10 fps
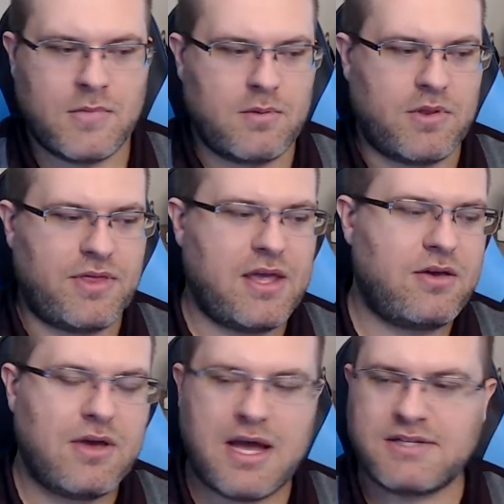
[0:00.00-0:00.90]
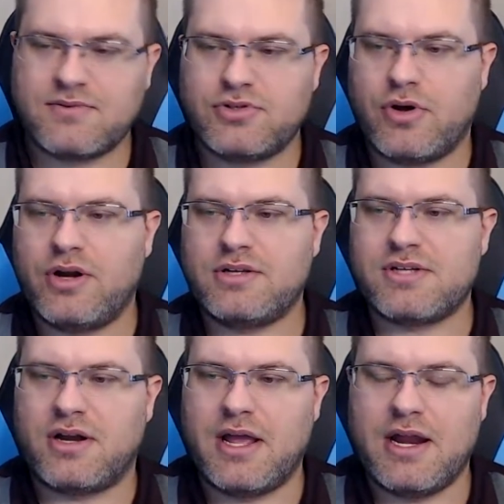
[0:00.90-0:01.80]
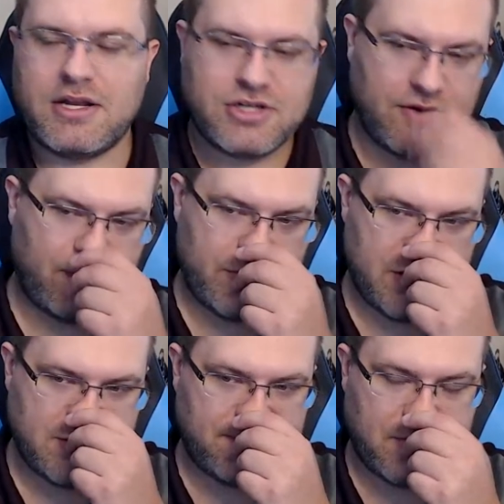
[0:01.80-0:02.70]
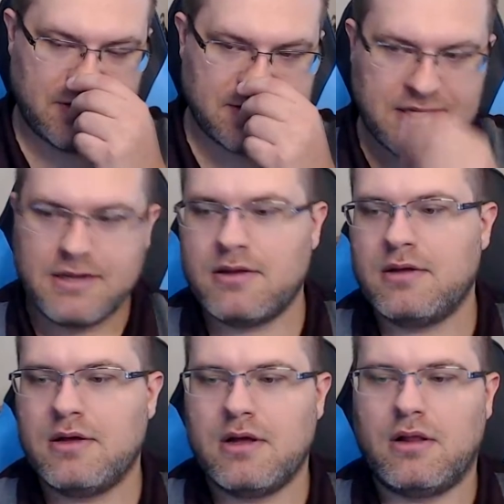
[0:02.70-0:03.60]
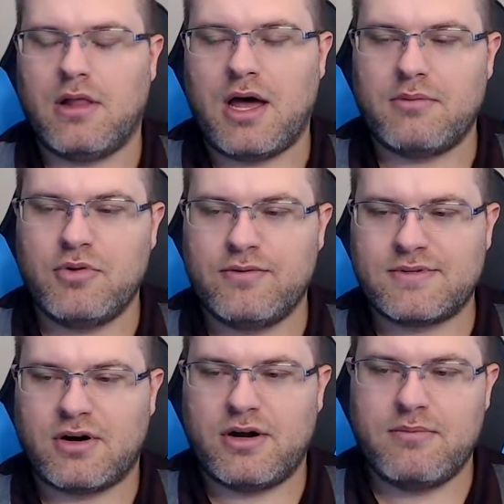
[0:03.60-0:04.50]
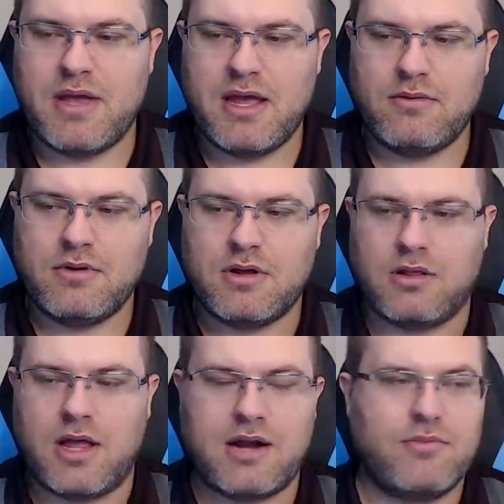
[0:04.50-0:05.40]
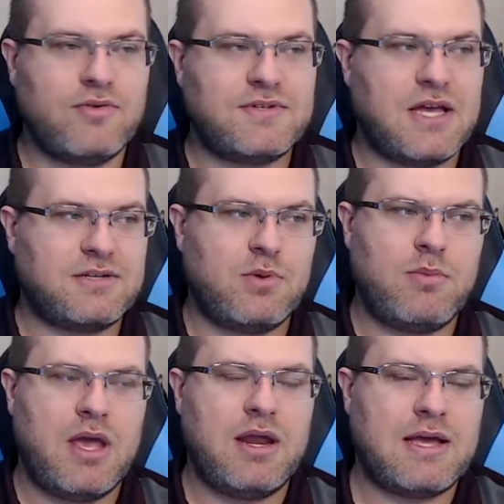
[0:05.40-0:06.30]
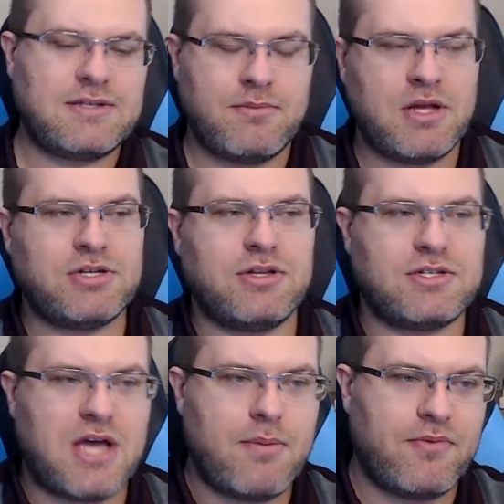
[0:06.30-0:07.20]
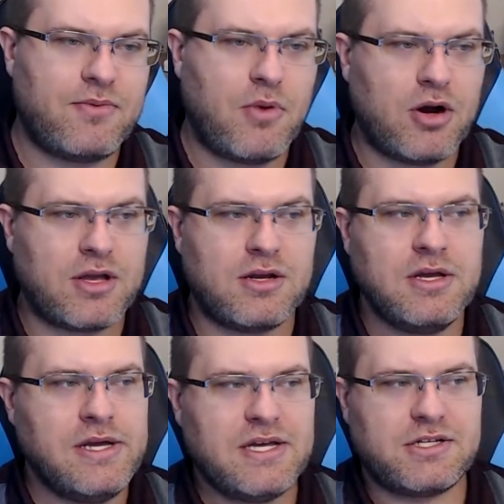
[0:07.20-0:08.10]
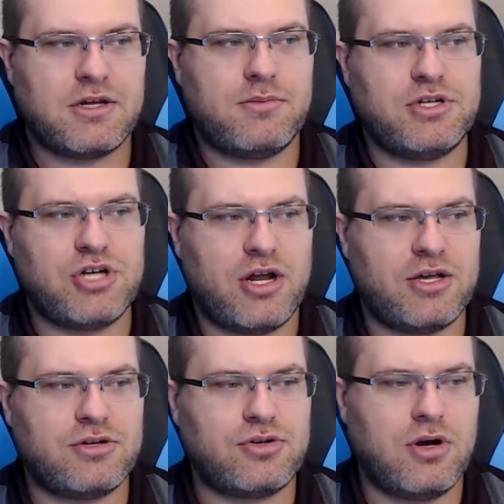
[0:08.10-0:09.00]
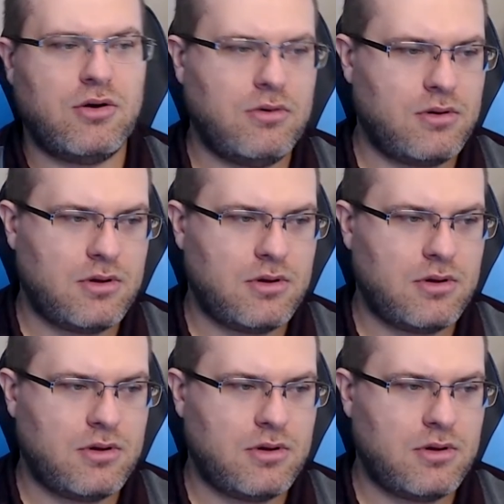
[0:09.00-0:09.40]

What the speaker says: But thank you guys for joining us on NHL Free Agent Frenzy. A lot of moves already made, a lot of moves yet to be made. As I mentioned, the top of the market is going to be Johnny Gaudreau,